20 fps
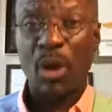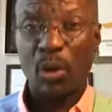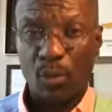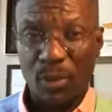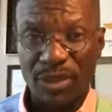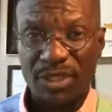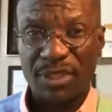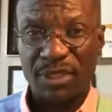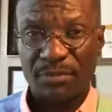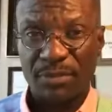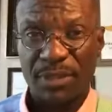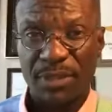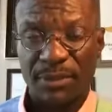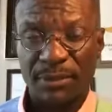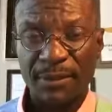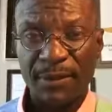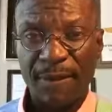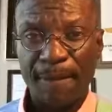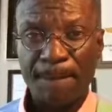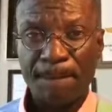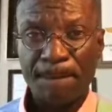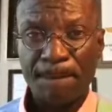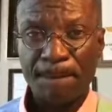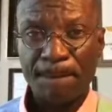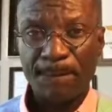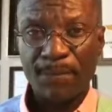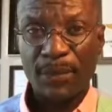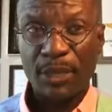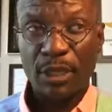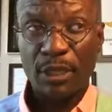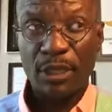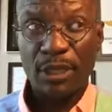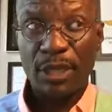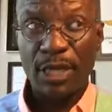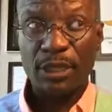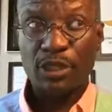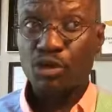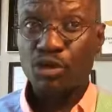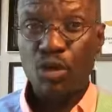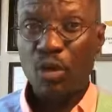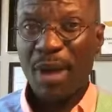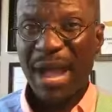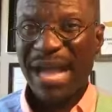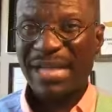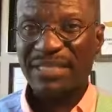are watching me. It's no